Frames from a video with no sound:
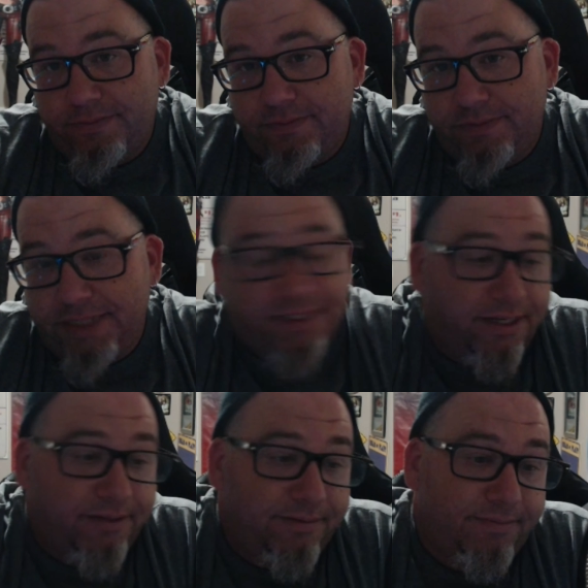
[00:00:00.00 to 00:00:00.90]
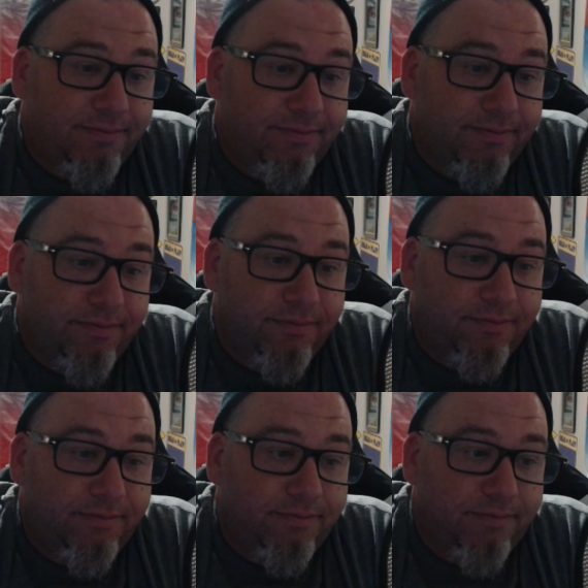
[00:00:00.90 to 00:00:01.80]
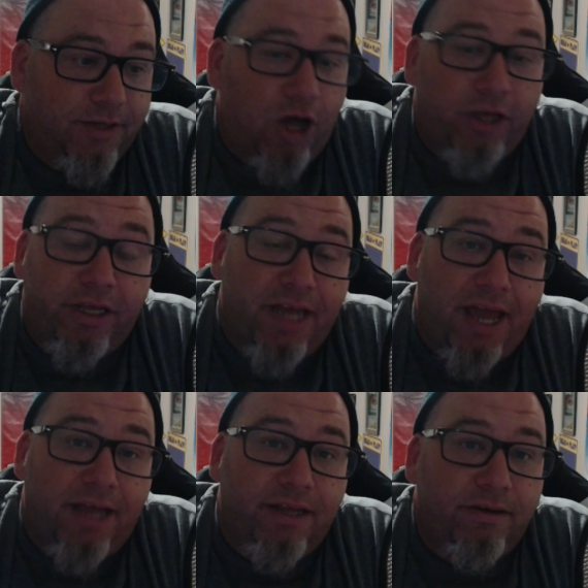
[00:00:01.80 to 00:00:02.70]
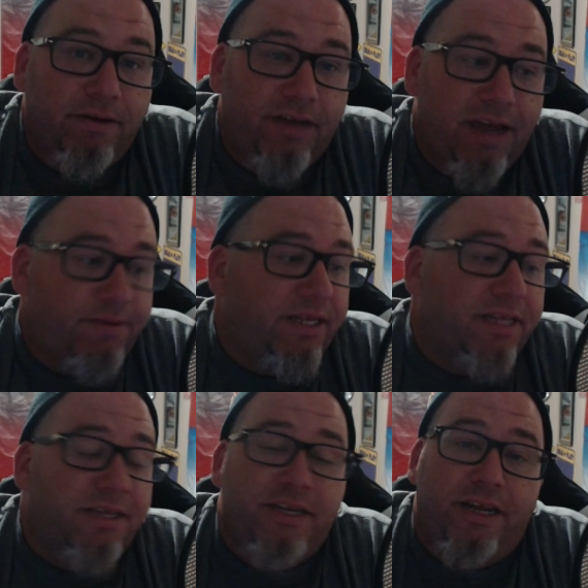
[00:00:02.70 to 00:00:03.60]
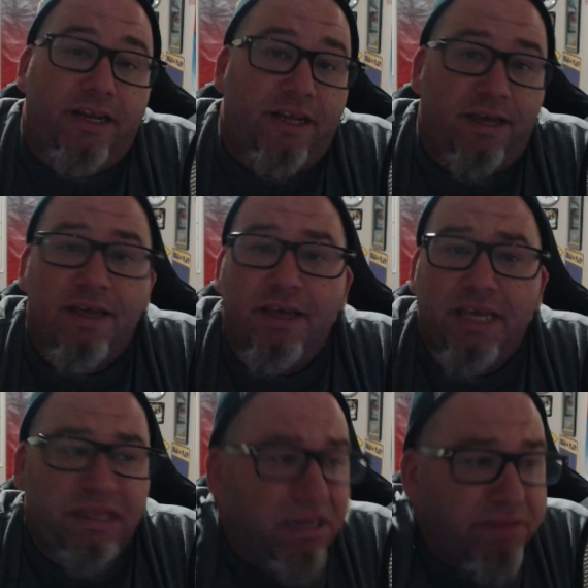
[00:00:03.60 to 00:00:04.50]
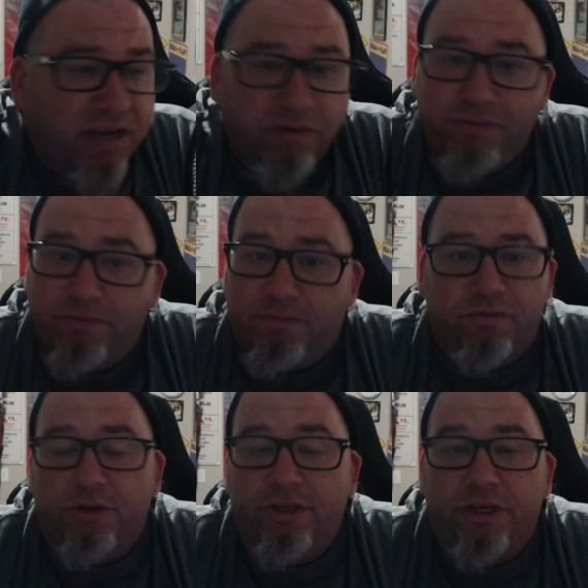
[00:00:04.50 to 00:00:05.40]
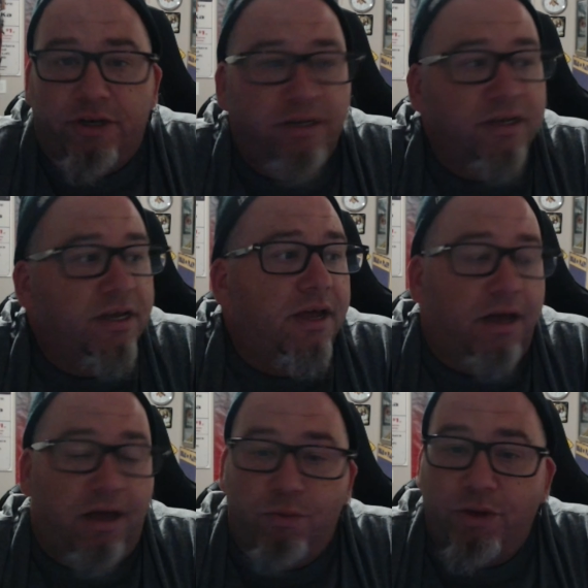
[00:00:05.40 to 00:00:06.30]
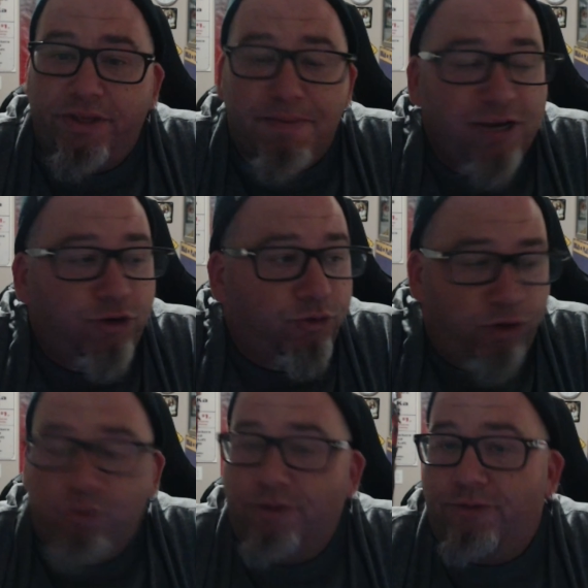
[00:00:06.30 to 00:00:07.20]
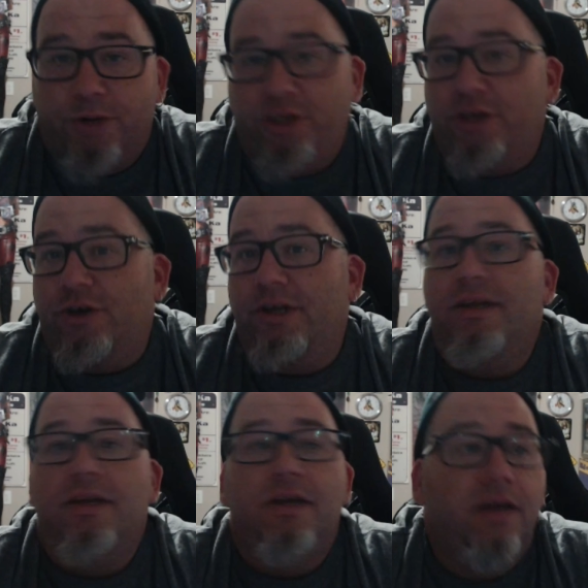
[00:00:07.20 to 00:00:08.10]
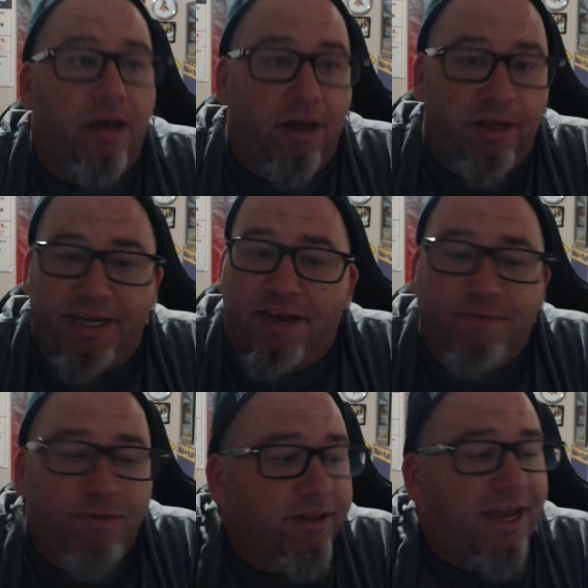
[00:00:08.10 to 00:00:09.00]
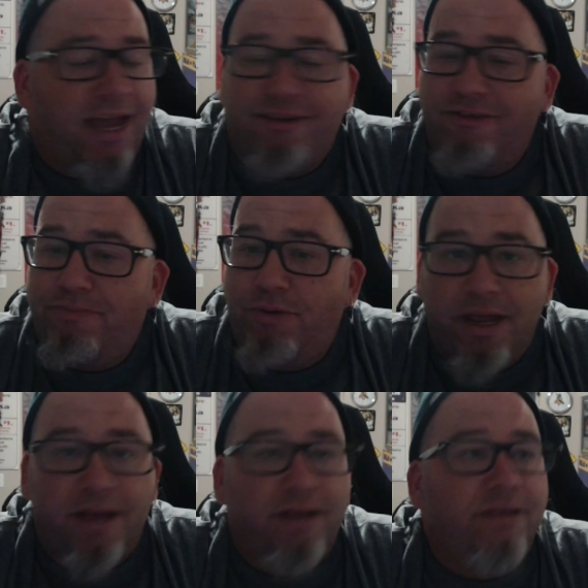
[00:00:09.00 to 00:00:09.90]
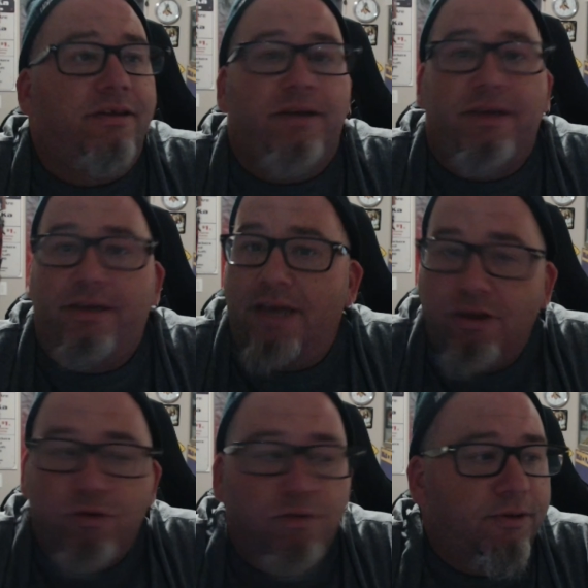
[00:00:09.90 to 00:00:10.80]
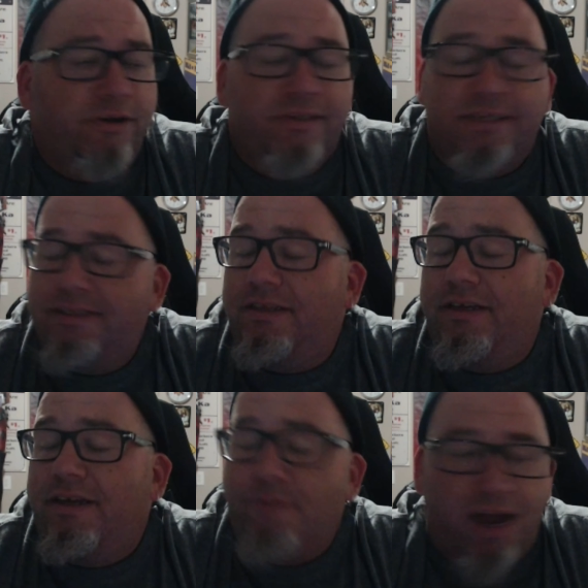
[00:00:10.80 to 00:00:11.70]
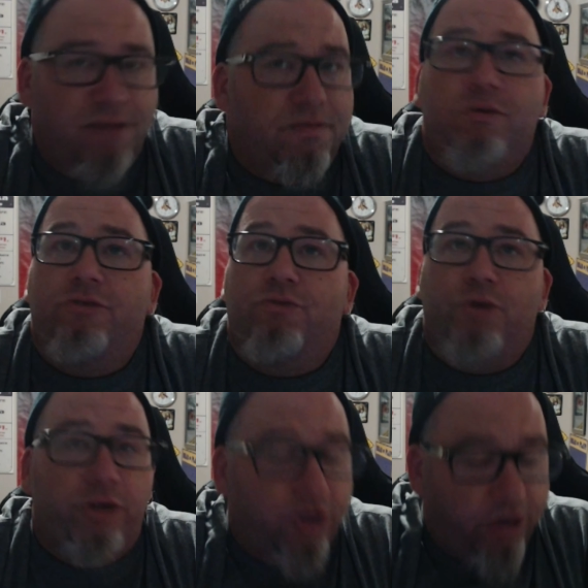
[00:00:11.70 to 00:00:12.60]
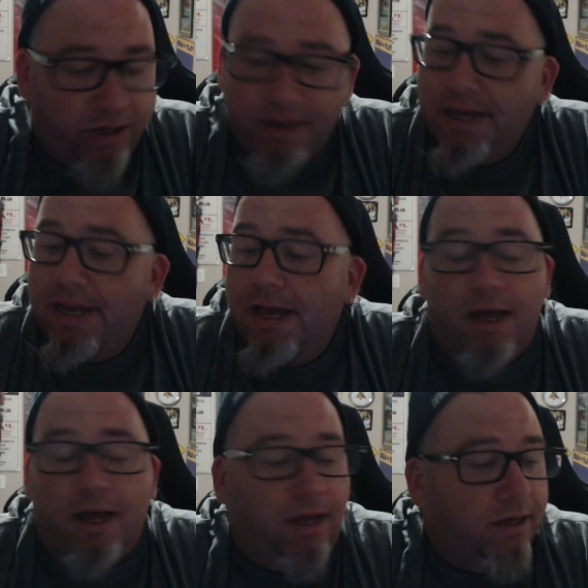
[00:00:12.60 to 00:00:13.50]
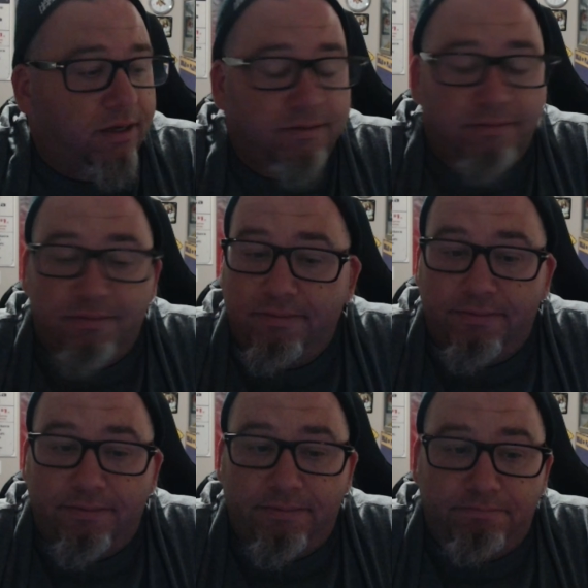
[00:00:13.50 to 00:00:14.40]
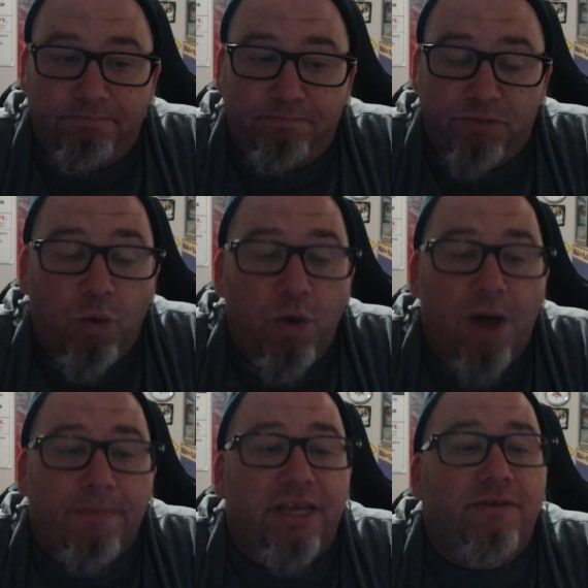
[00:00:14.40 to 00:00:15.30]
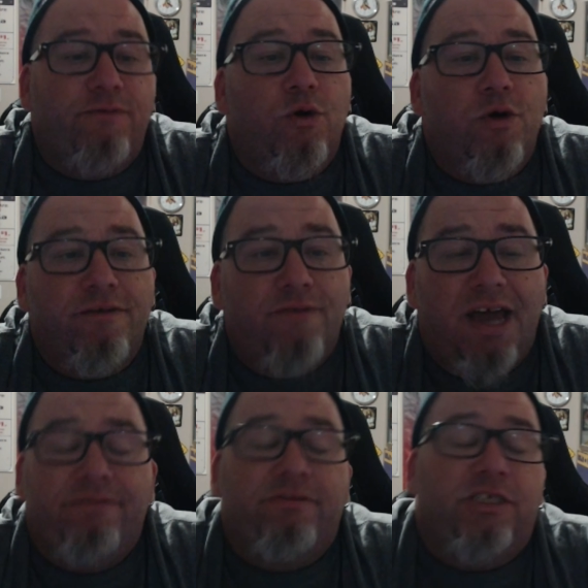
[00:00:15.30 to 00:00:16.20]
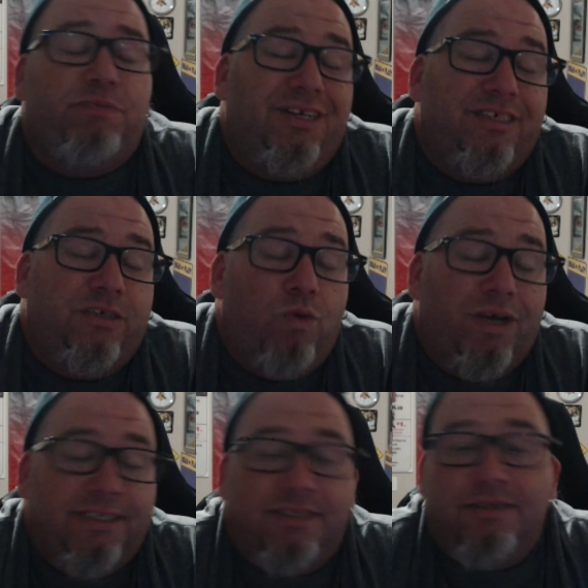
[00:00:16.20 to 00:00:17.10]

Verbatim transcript: That's it. Other than that, everything that they did in there, theming was really good. What they made you do was really good. The effort the actors put in to get you immersed into the environment was really good. So I'm going to give it a 4 out of 5, just because it wasn't